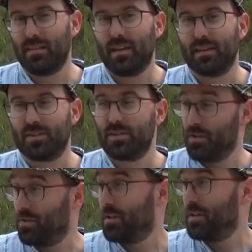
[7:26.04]
thanks
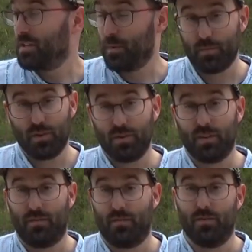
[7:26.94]
to Spam
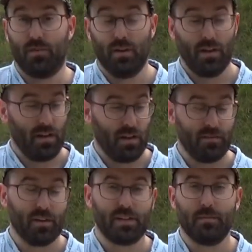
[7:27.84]
Shooting for
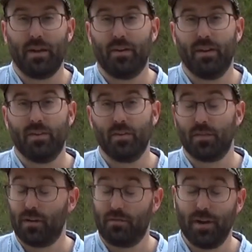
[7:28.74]
inviting me out here, use
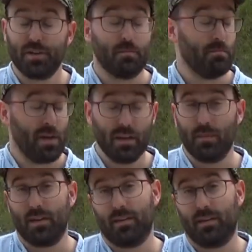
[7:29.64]
of their range, and
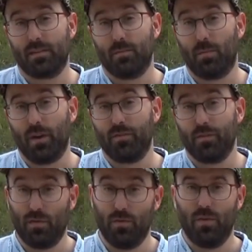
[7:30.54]
many thanks to my
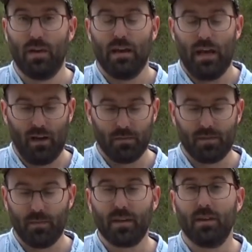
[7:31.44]
patrons who helped
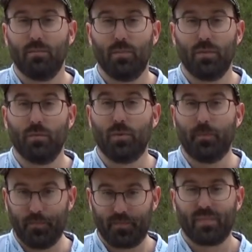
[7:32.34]
to make it possible.
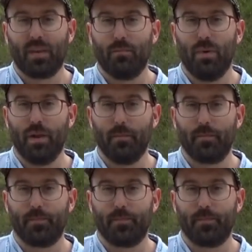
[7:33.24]
Bye.